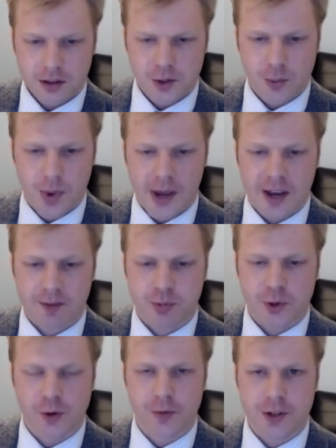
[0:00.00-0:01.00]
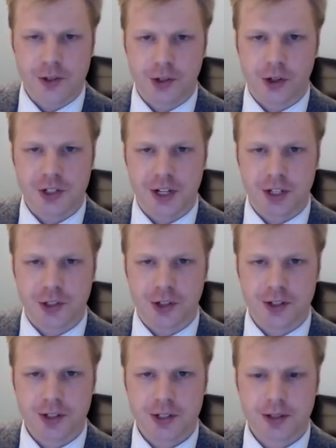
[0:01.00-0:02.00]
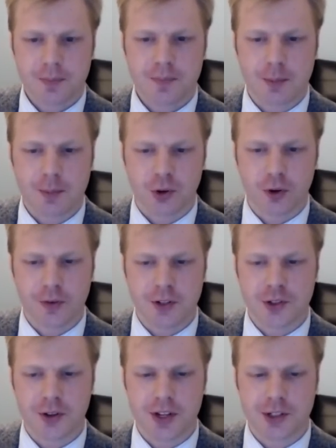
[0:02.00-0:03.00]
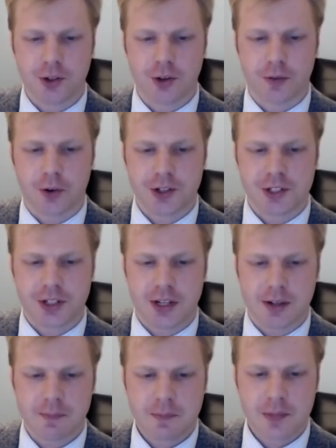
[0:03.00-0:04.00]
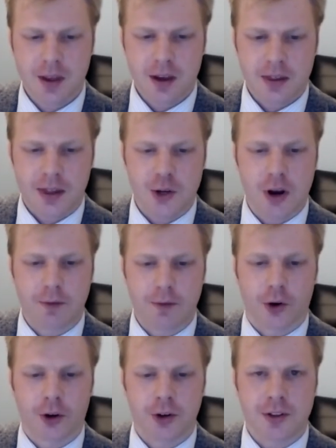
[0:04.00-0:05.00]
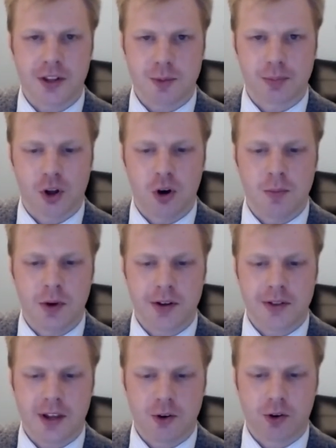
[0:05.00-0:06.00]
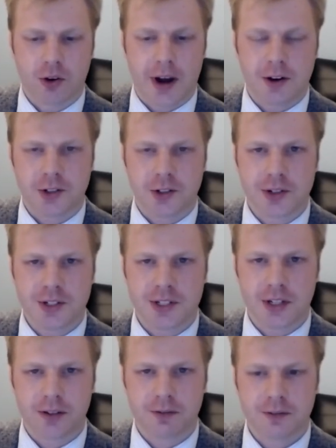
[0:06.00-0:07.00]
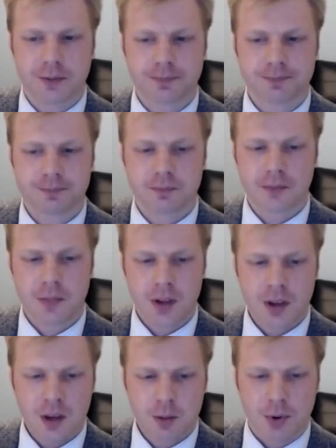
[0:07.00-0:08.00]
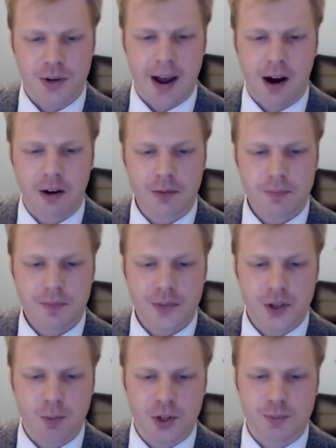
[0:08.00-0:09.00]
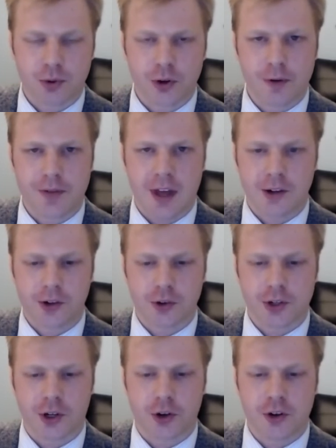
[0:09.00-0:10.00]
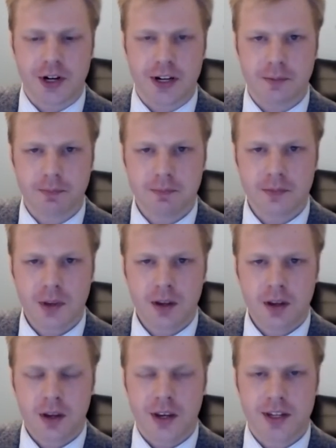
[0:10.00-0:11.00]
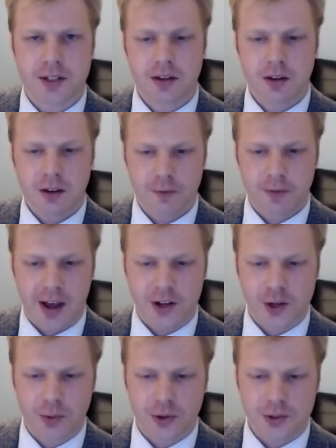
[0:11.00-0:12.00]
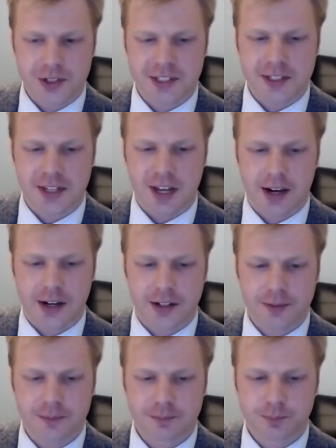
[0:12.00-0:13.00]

You may have proven to your teachers and proven to this university that you have earned the diploma that you are about to receive. But now you must prove that your degree is valuable to society.